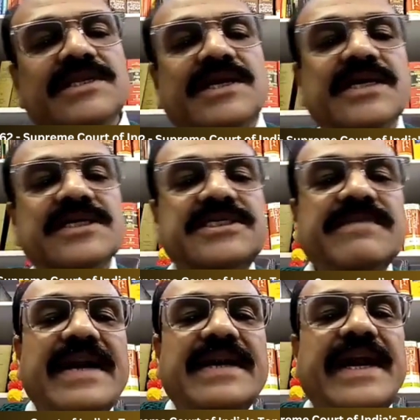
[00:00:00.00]
The
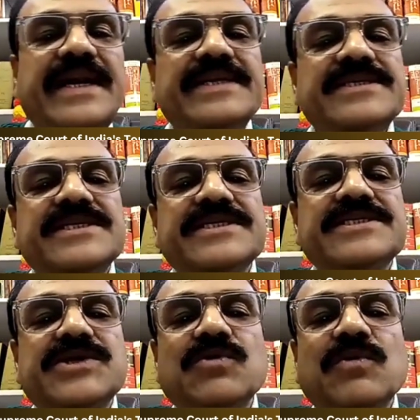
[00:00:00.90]
Custom Act
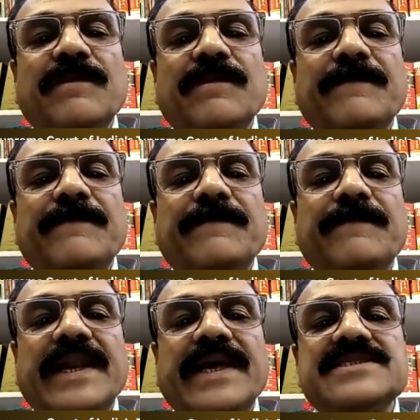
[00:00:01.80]
1962
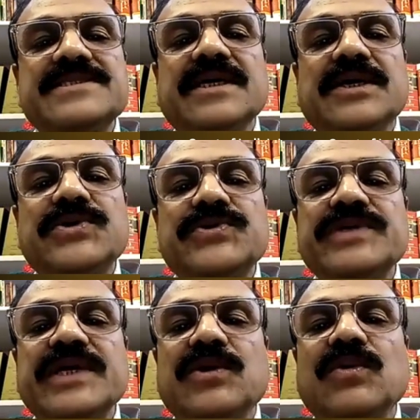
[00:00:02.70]
plays a
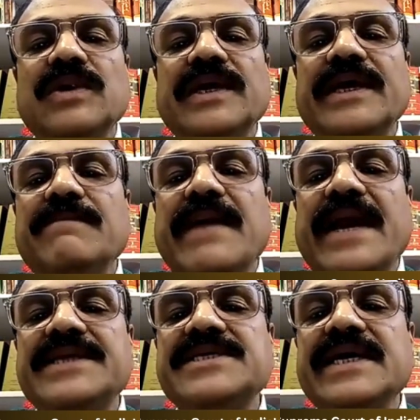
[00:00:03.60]
crucial role in
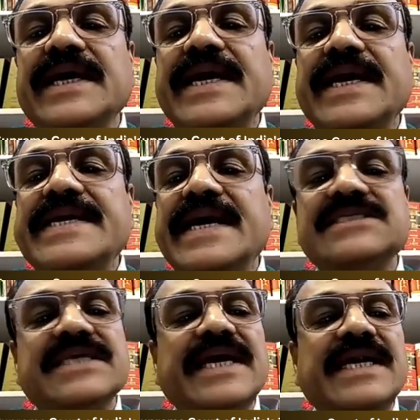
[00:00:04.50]
managing
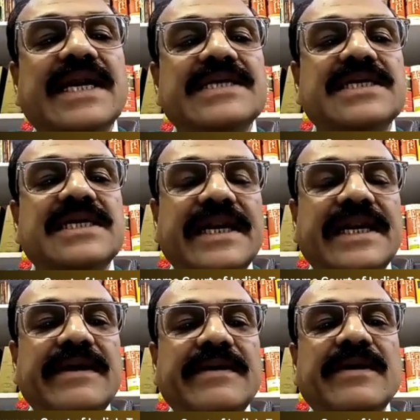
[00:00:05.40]
India's international
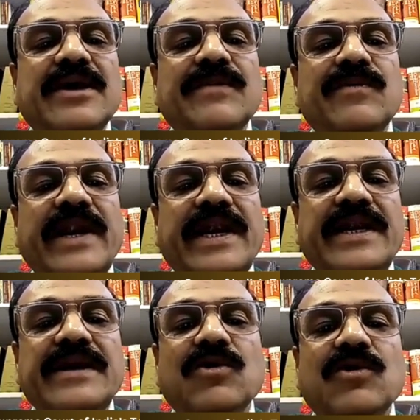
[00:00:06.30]
trade,
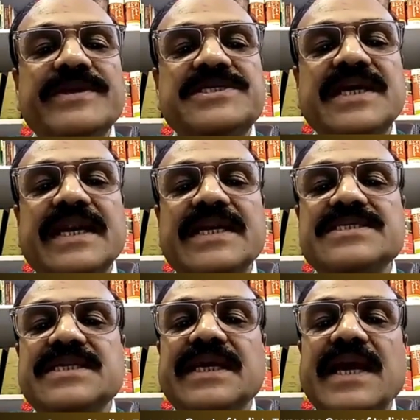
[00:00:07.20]
protecting domestic
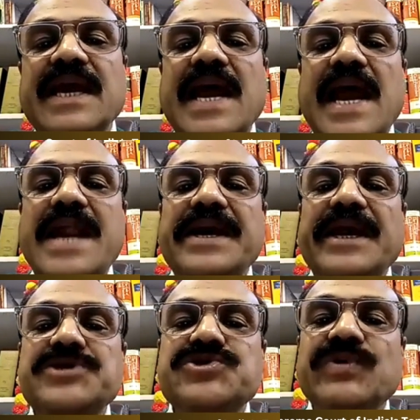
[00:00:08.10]
industry, and
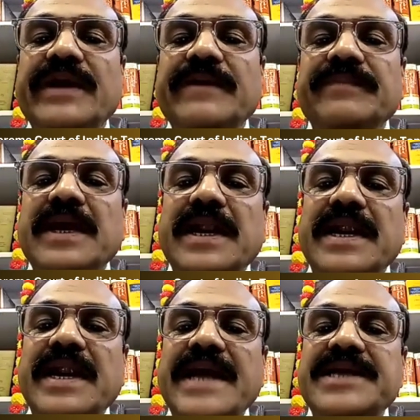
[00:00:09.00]
ensuring
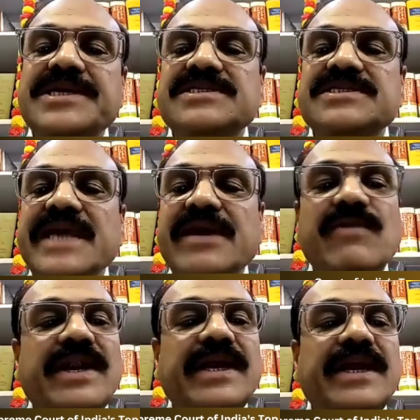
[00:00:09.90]
national
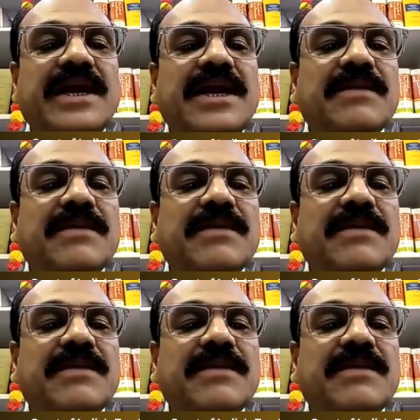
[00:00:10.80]
security